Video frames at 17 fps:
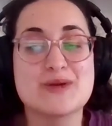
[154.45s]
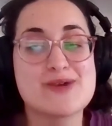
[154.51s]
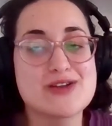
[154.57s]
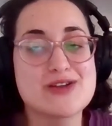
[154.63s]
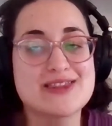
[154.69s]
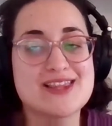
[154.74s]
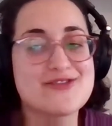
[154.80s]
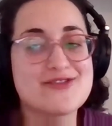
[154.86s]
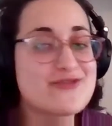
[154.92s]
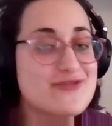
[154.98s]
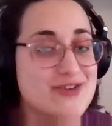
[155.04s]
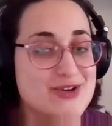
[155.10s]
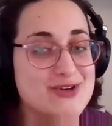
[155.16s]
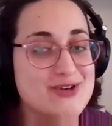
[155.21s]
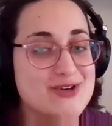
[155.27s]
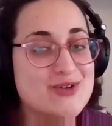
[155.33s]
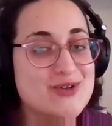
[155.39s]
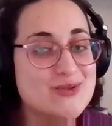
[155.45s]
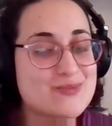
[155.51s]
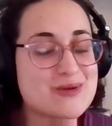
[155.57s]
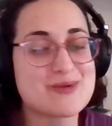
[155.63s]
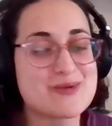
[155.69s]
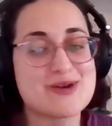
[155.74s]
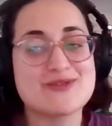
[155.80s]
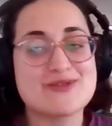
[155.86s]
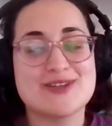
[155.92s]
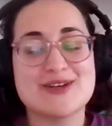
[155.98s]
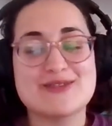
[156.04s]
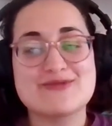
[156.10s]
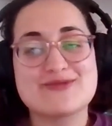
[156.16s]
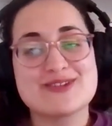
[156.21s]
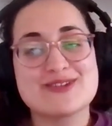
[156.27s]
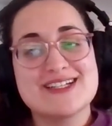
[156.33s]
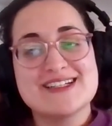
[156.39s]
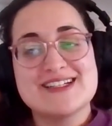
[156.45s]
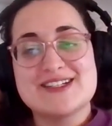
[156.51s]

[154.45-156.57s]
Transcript: We both love food, we both love